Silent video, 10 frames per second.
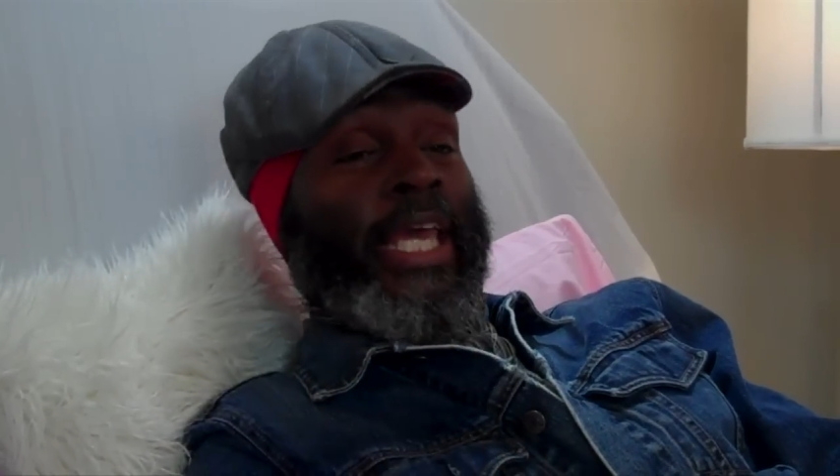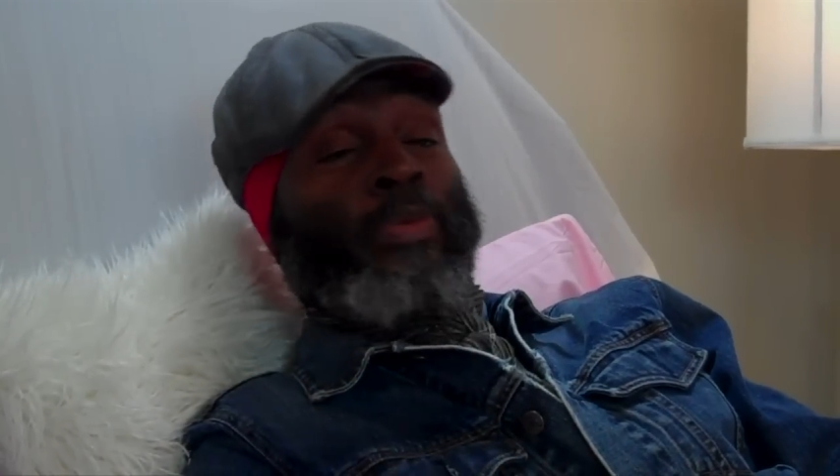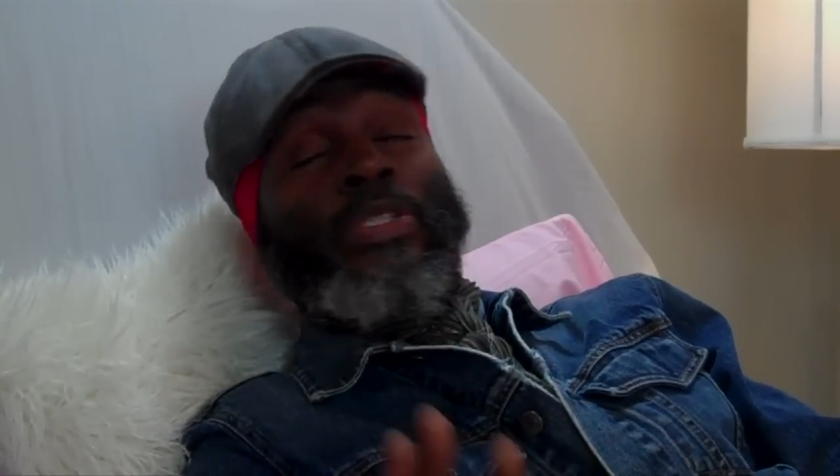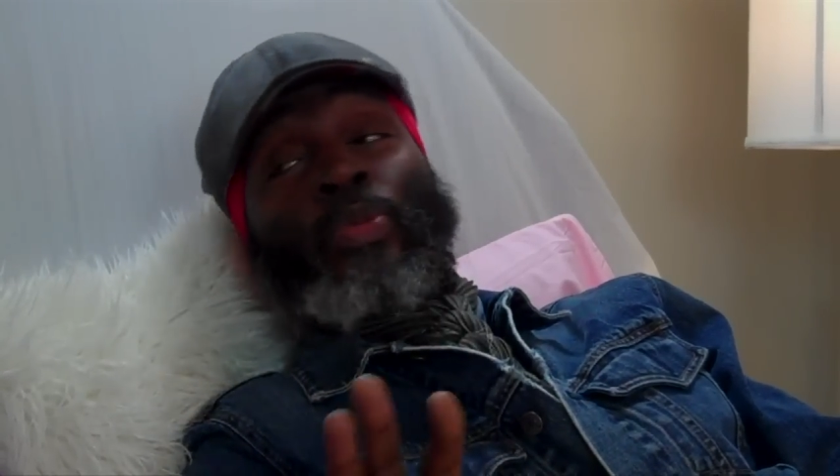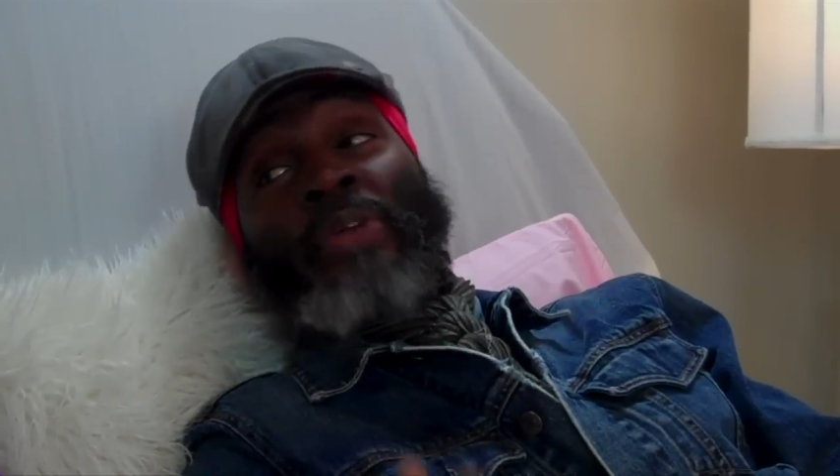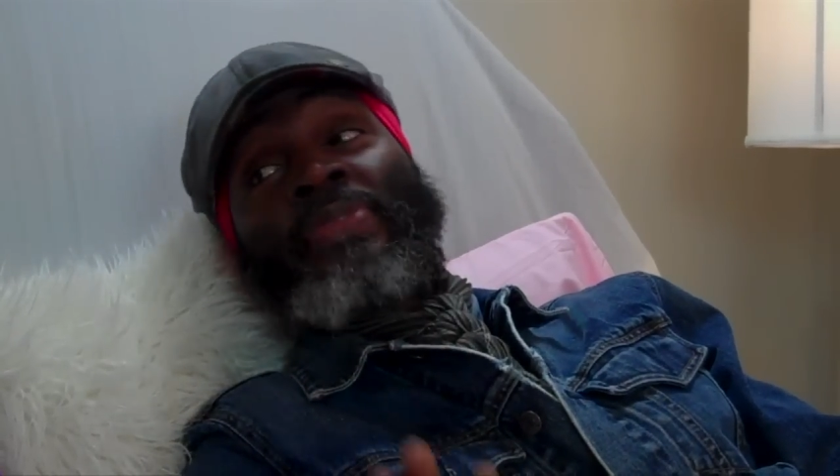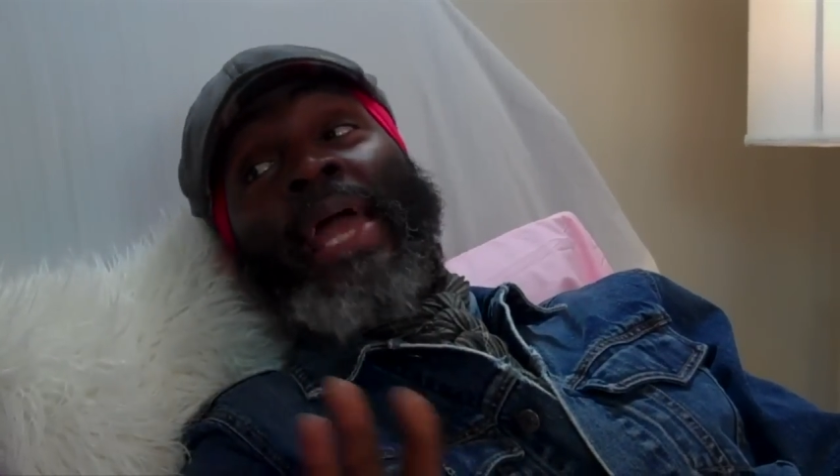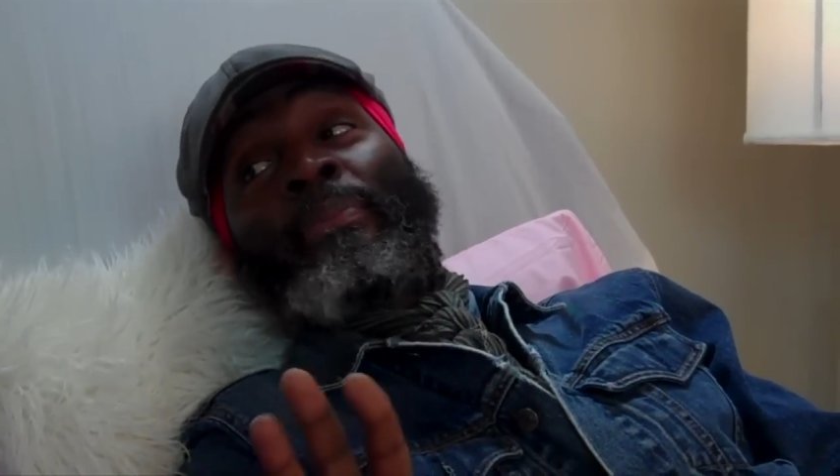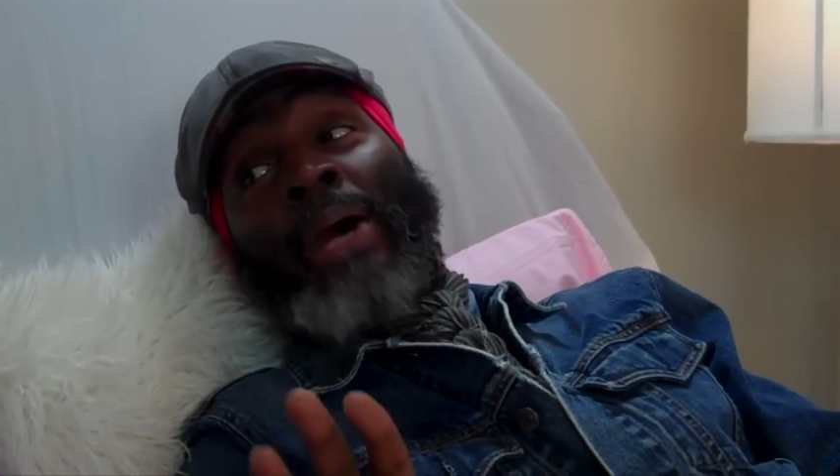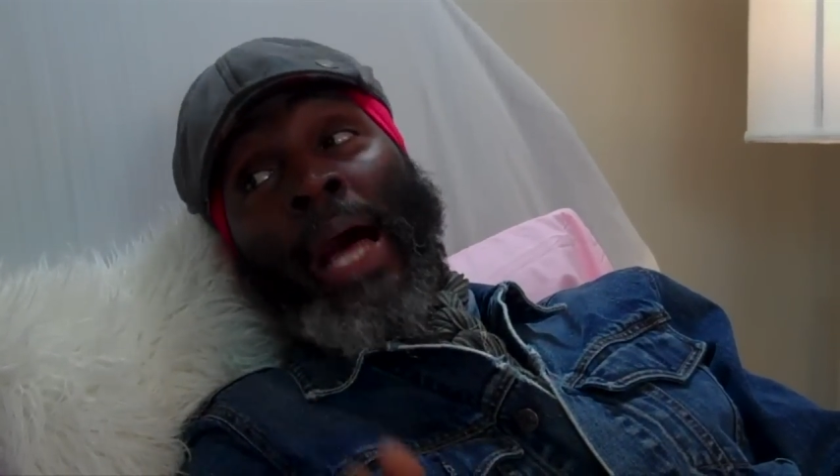he was with
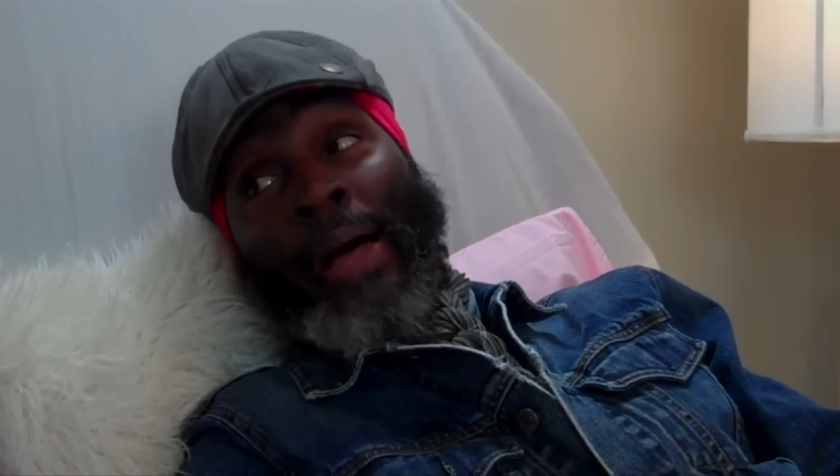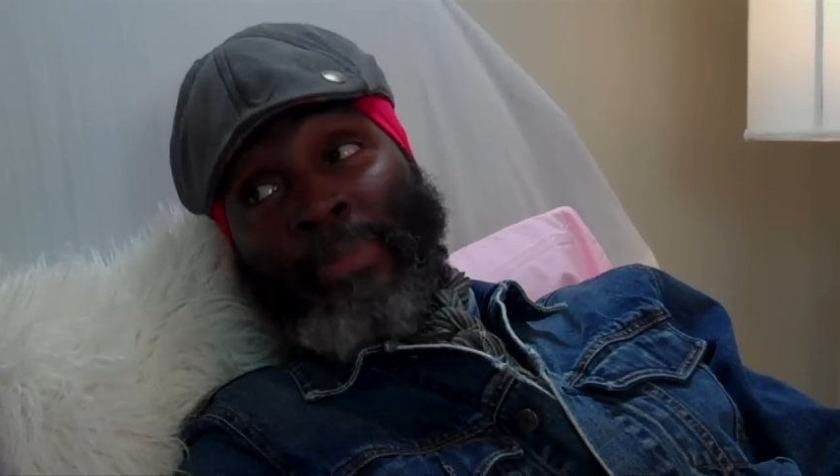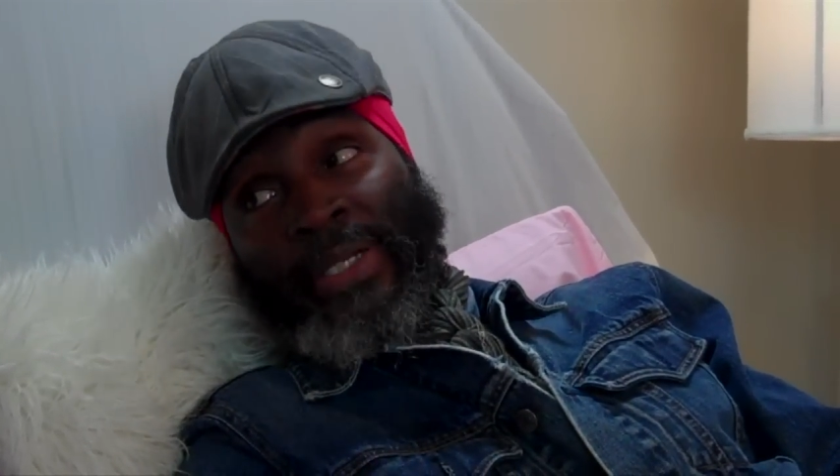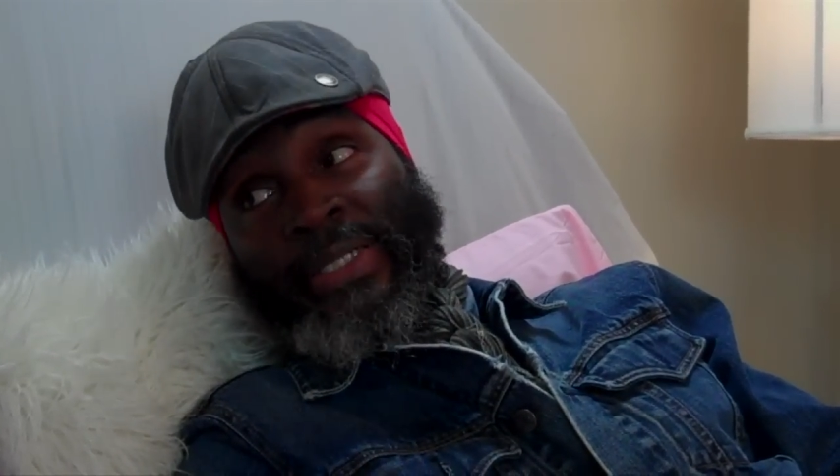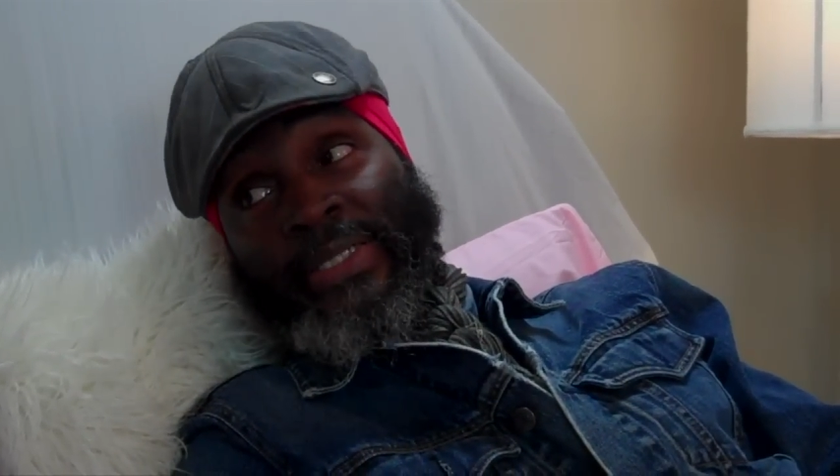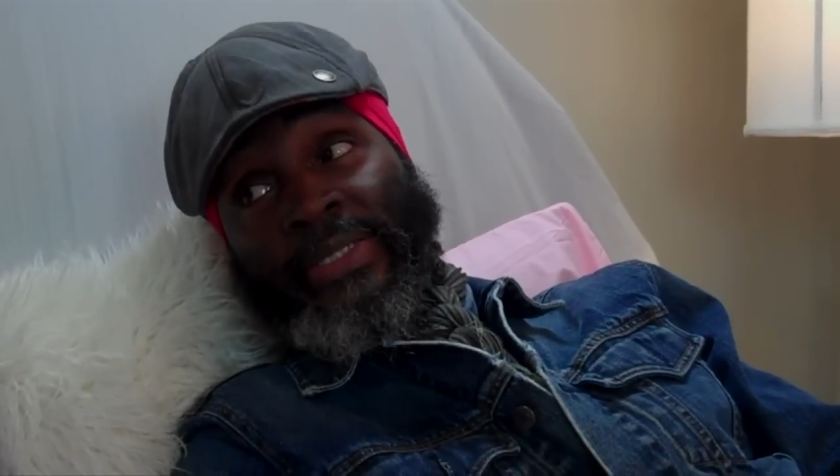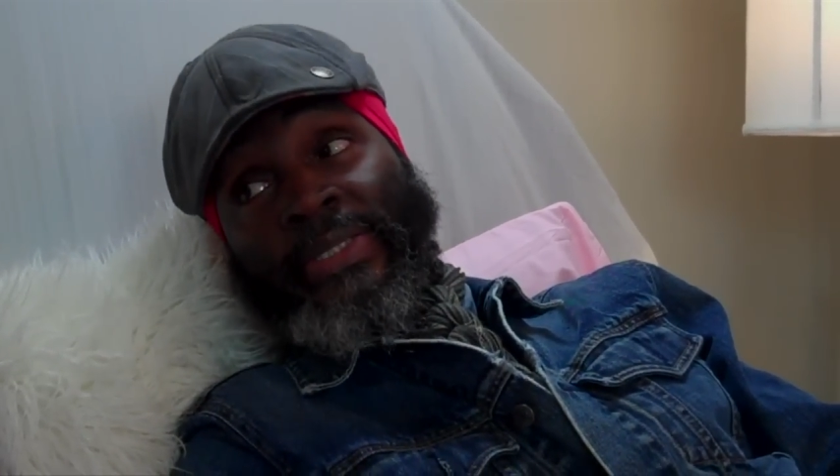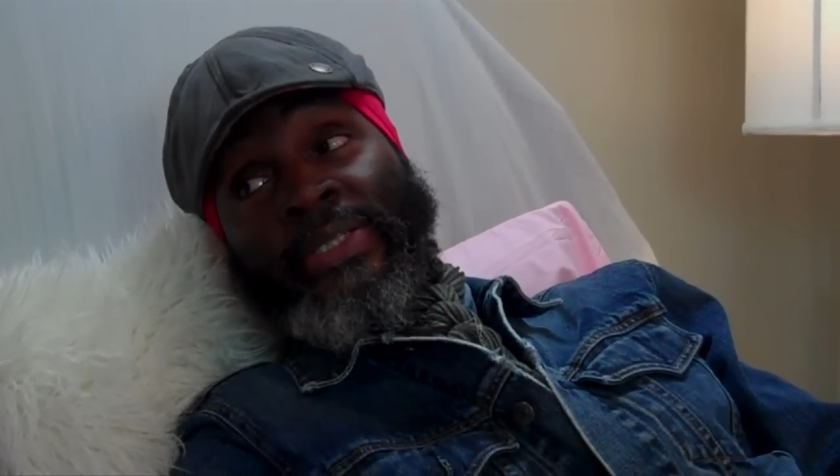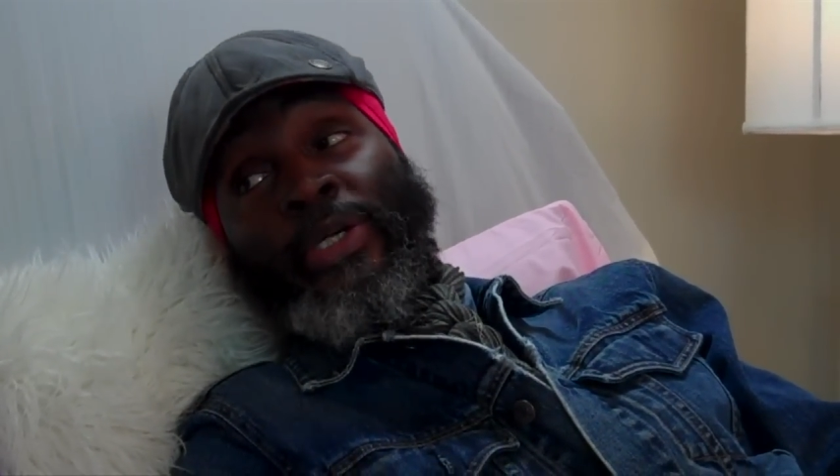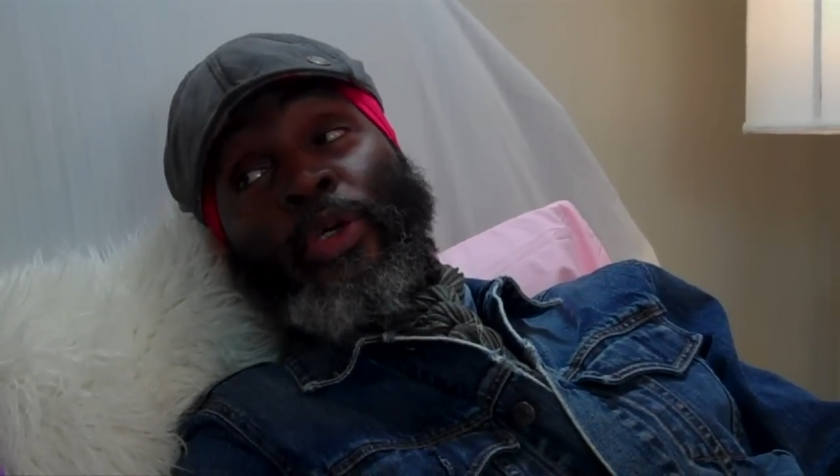their mama,
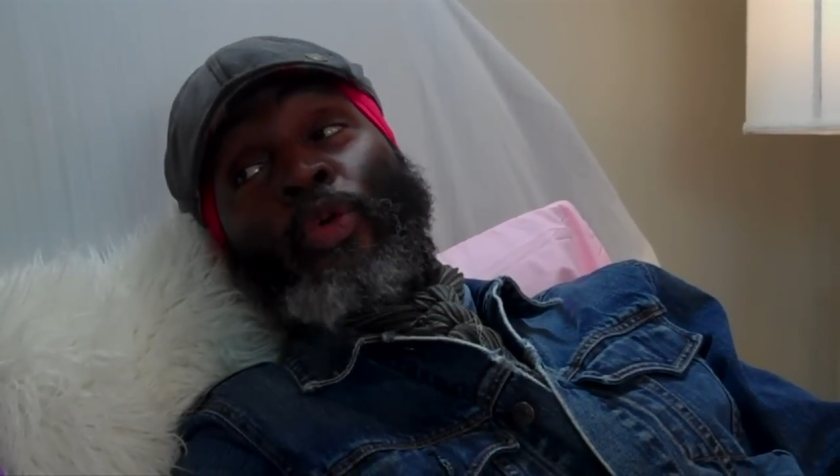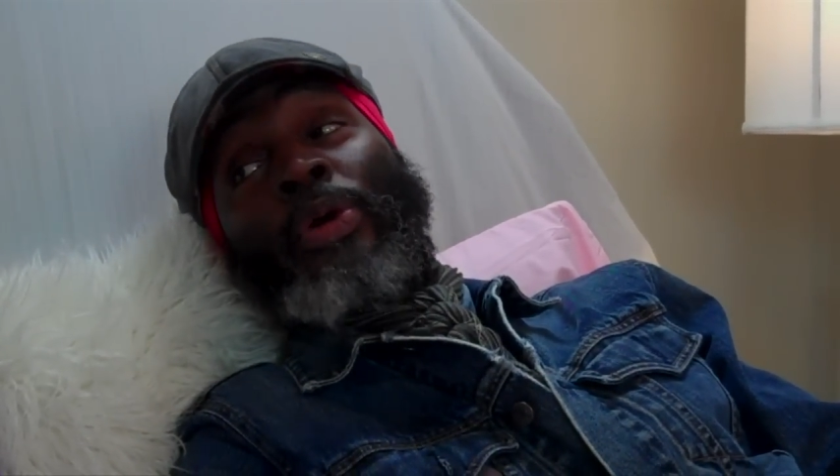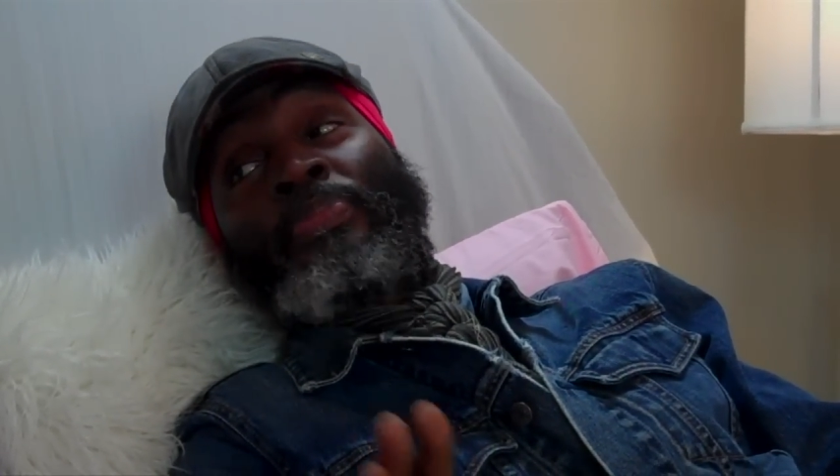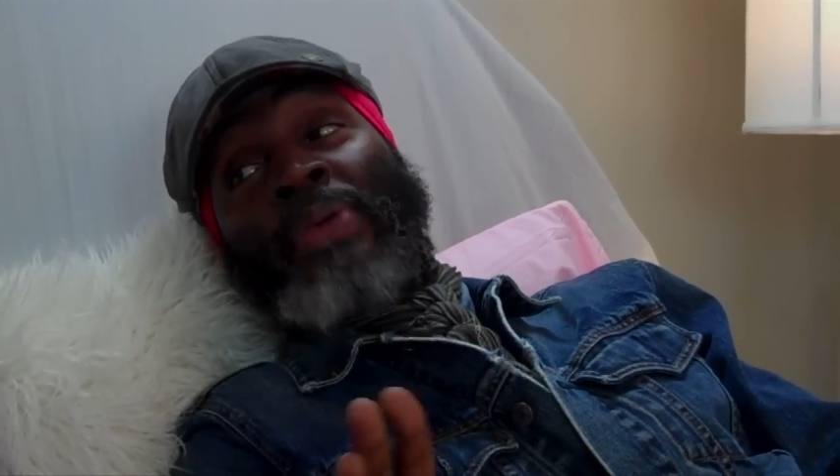who a